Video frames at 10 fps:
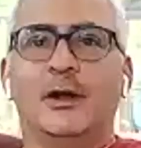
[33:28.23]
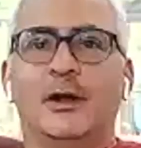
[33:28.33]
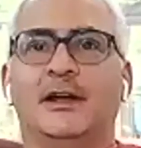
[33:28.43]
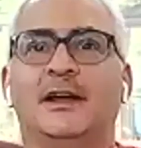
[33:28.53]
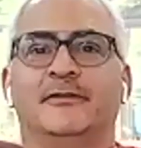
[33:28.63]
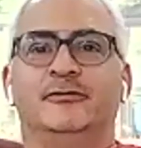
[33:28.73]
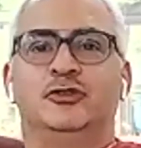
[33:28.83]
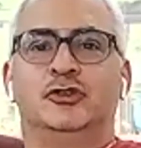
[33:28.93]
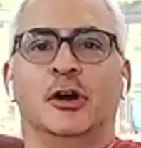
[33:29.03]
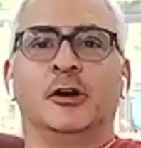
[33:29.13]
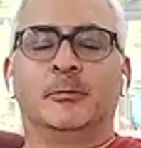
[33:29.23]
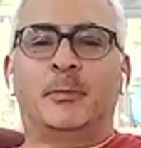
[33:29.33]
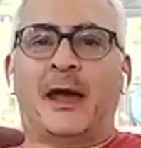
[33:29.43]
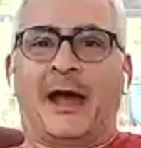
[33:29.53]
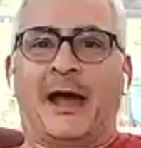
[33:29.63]
to have Jung
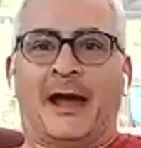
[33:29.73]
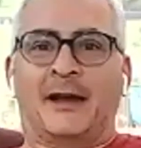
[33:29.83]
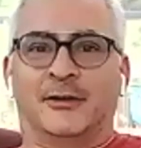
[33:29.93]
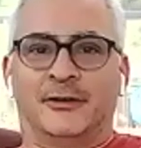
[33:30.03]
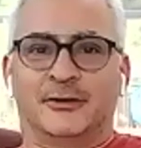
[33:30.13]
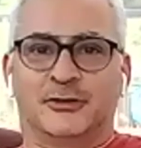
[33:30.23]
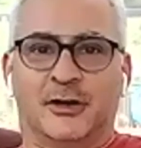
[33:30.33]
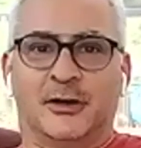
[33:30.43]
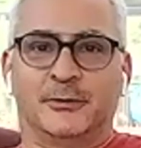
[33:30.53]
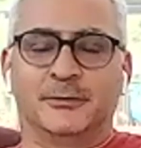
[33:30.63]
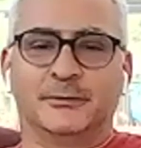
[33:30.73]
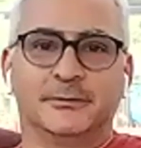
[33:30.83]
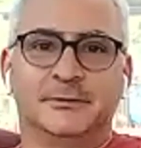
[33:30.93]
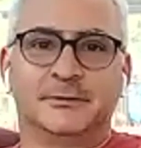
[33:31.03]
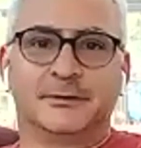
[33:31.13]
Pak on the show.
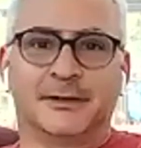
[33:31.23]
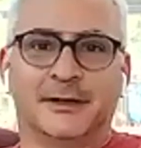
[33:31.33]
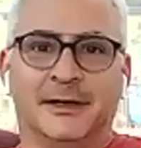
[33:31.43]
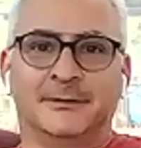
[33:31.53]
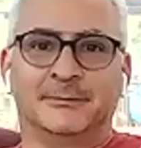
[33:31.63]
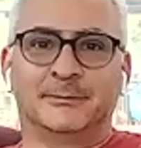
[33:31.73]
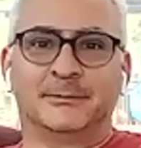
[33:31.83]
Jung